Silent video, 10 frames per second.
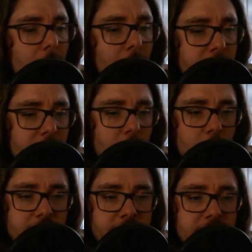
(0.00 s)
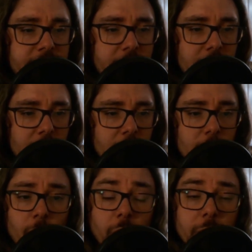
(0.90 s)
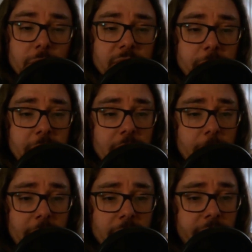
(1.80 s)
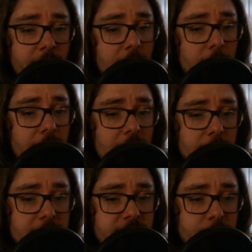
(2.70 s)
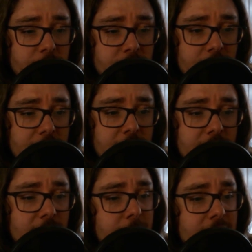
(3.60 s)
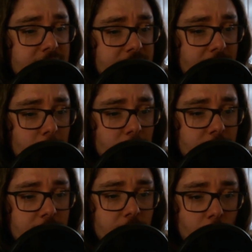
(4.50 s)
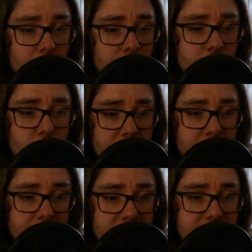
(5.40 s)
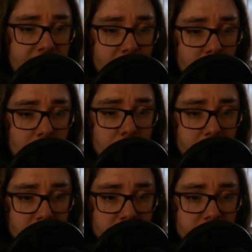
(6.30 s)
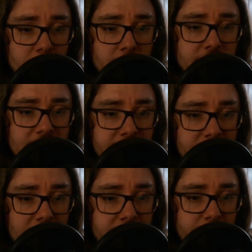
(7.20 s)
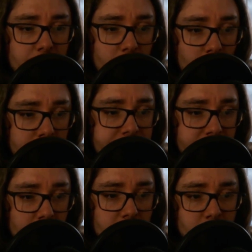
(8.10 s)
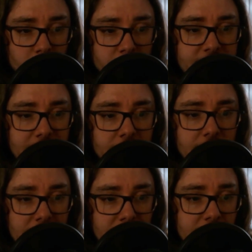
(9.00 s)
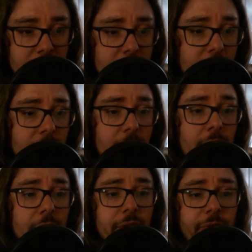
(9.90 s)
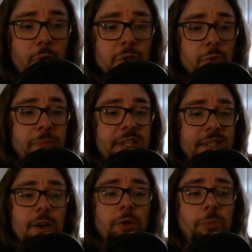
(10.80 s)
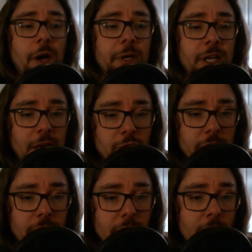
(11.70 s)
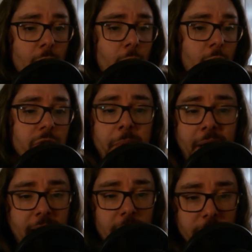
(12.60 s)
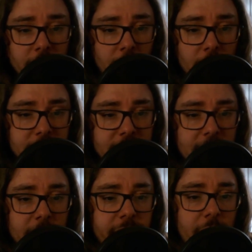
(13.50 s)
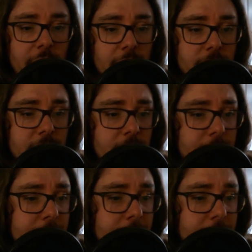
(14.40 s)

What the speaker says: Over the course of this video, we will speak about the following elements of music that need to be established in order to recognize how our composers will deviate from the norms of those rules down the line. The first will be sound propagation, or the pattern that all sound follows.